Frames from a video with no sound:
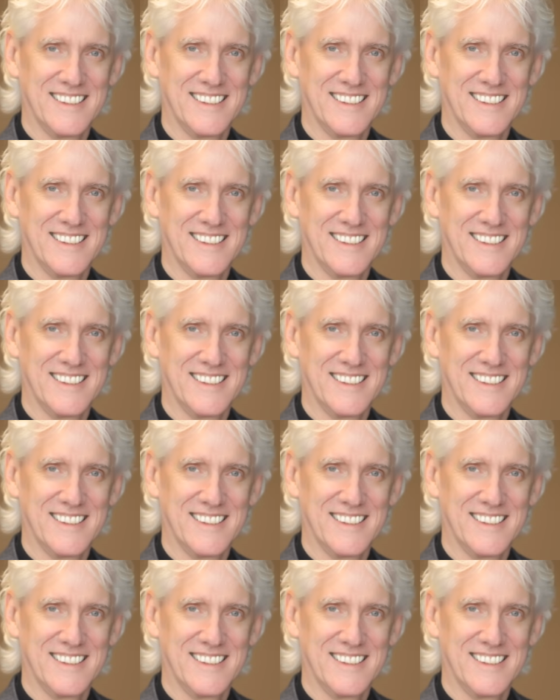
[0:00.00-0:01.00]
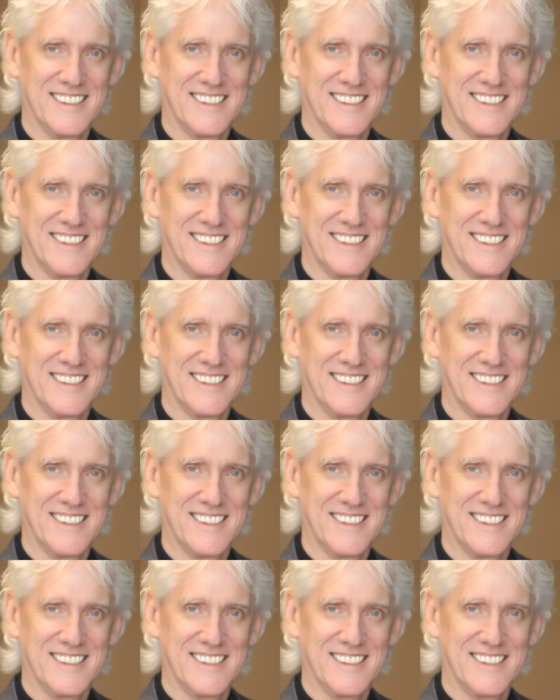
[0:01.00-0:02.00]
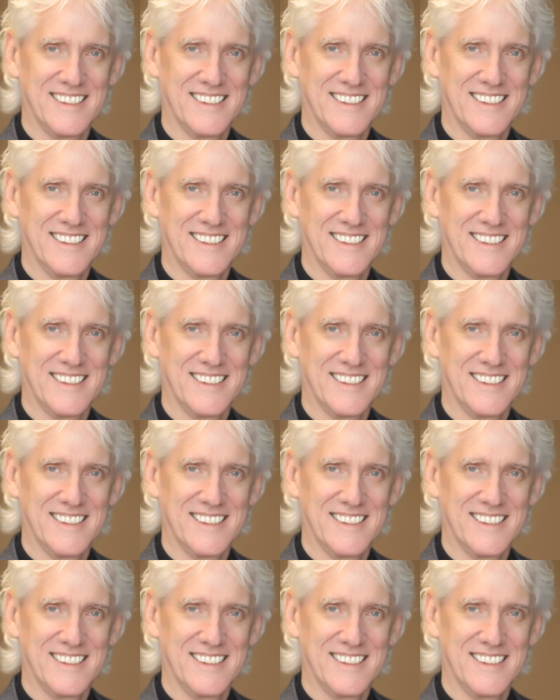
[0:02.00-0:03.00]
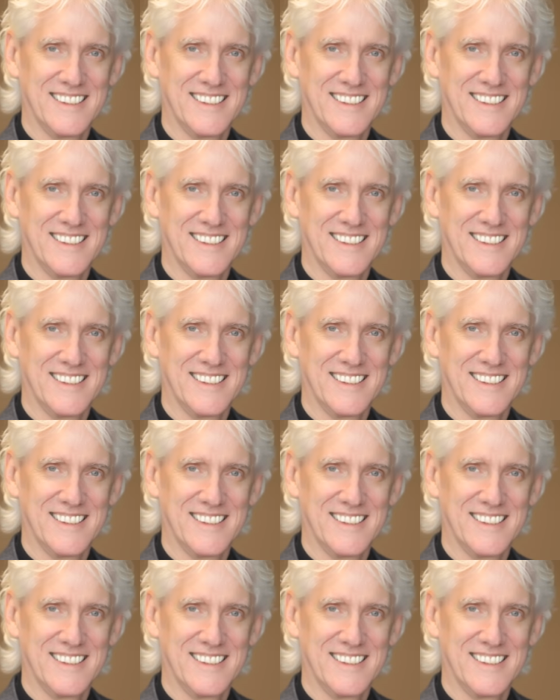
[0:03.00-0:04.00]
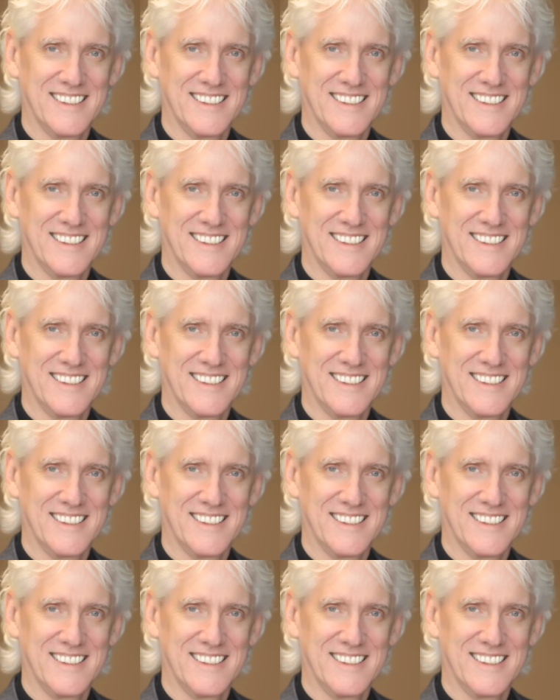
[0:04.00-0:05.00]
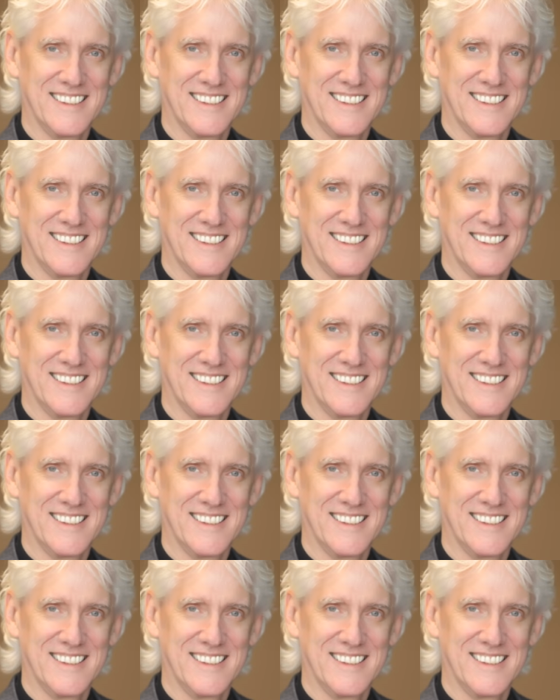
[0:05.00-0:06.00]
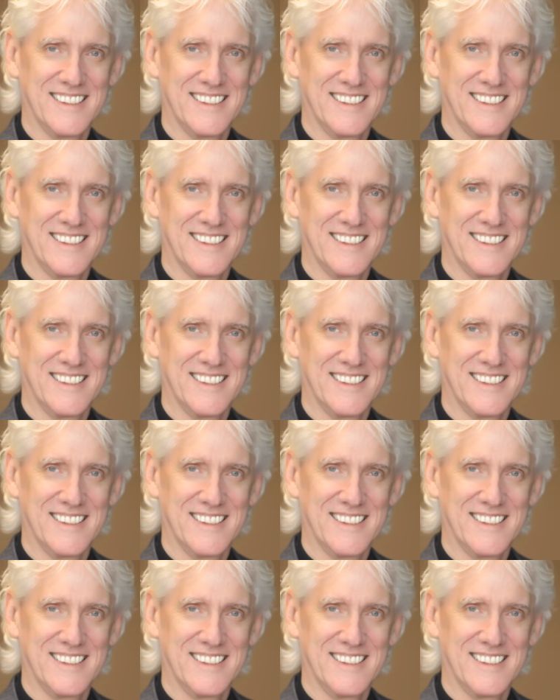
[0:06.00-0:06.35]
[no speech]